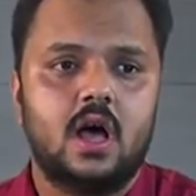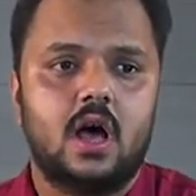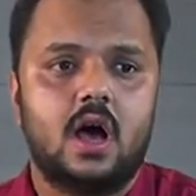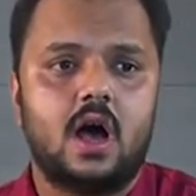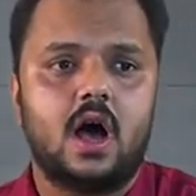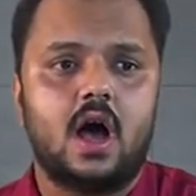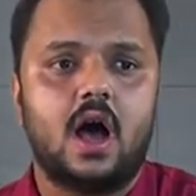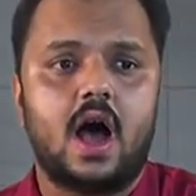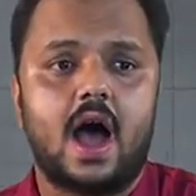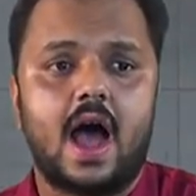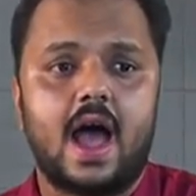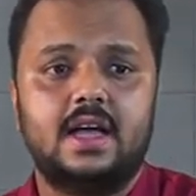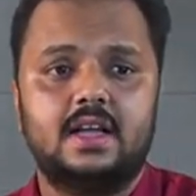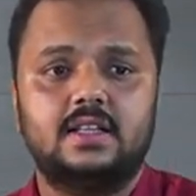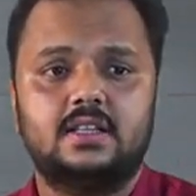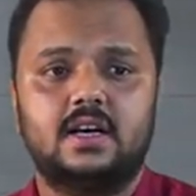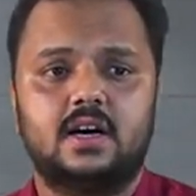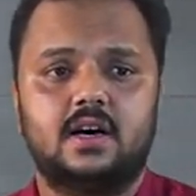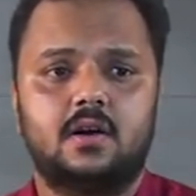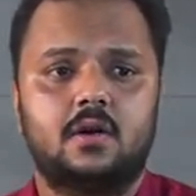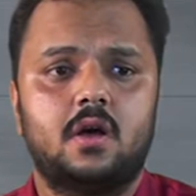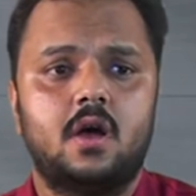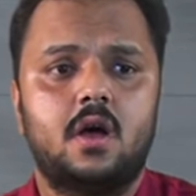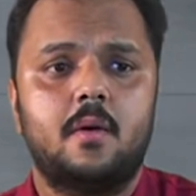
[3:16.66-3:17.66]

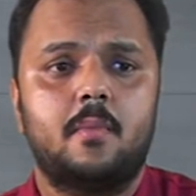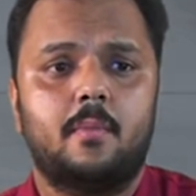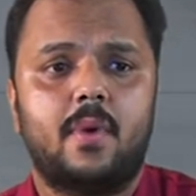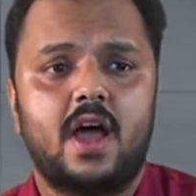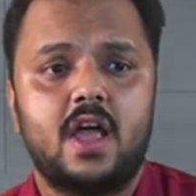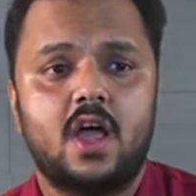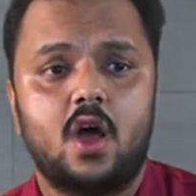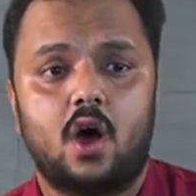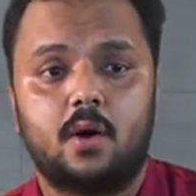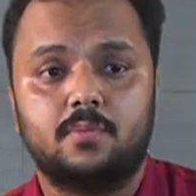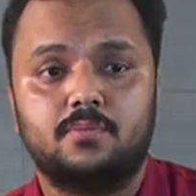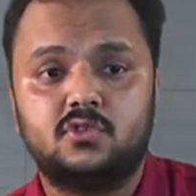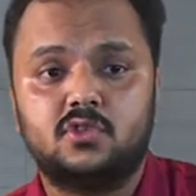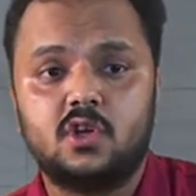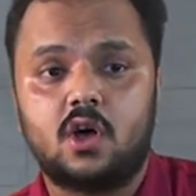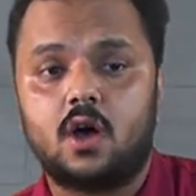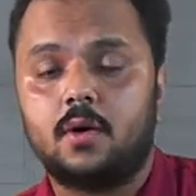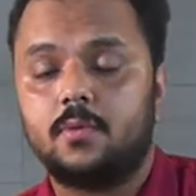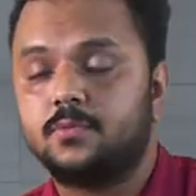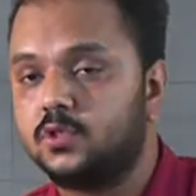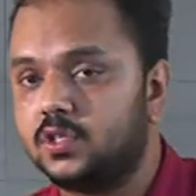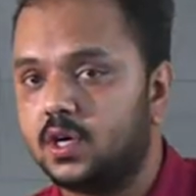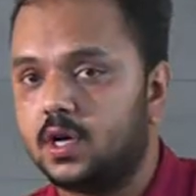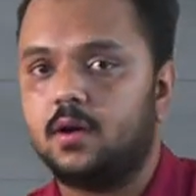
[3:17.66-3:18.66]
either by
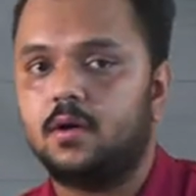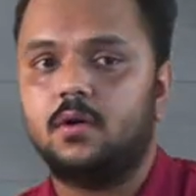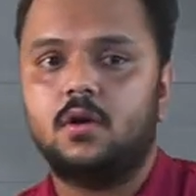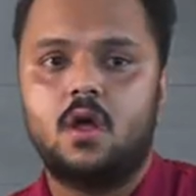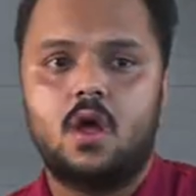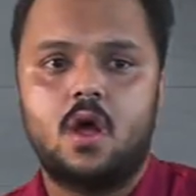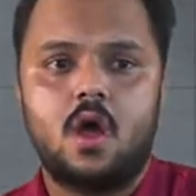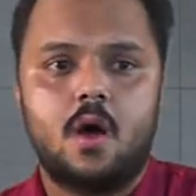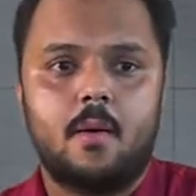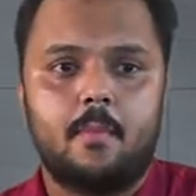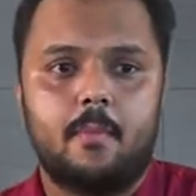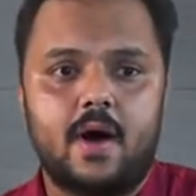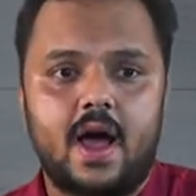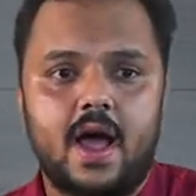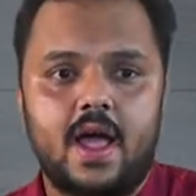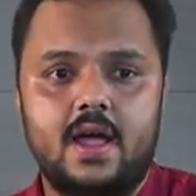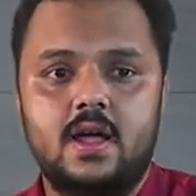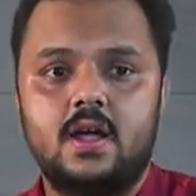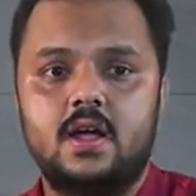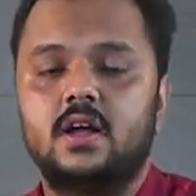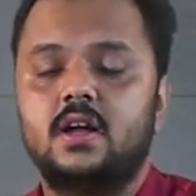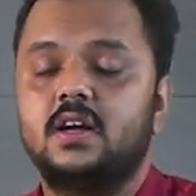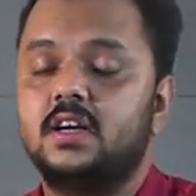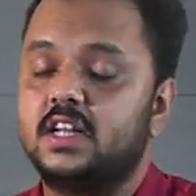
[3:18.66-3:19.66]
absorption,
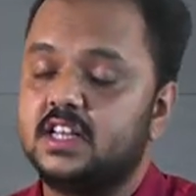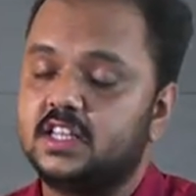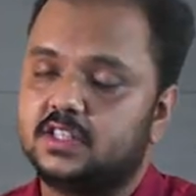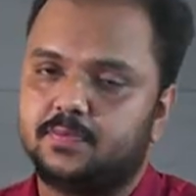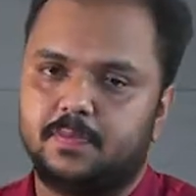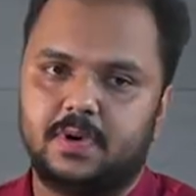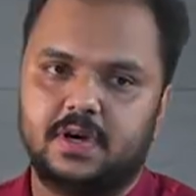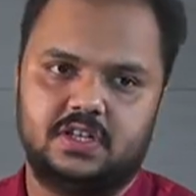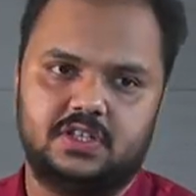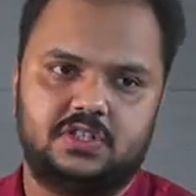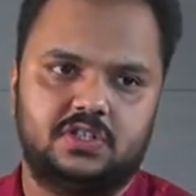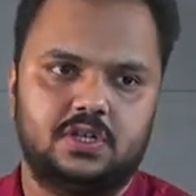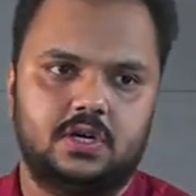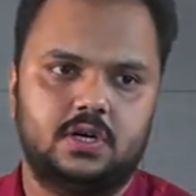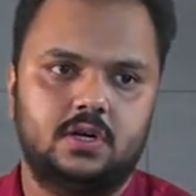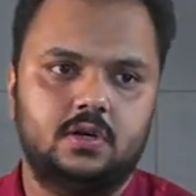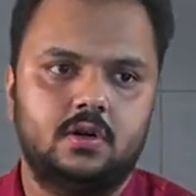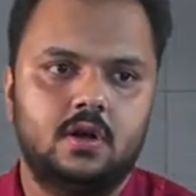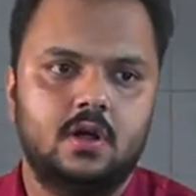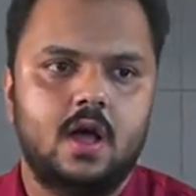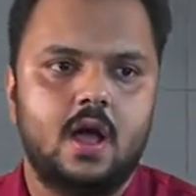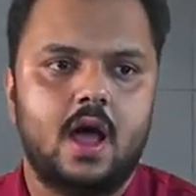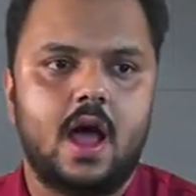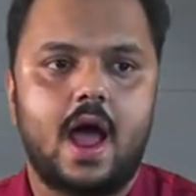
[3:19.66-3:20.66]
by dispersion.